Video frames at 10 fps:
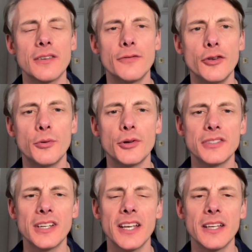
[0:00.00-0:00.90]
viewpoint
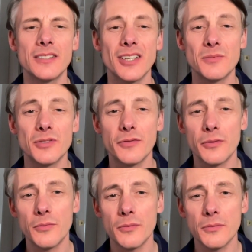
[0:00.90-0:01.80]
today in terms of
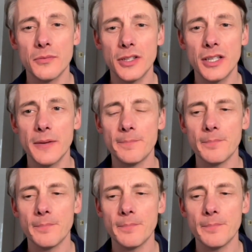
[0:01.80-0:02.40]
the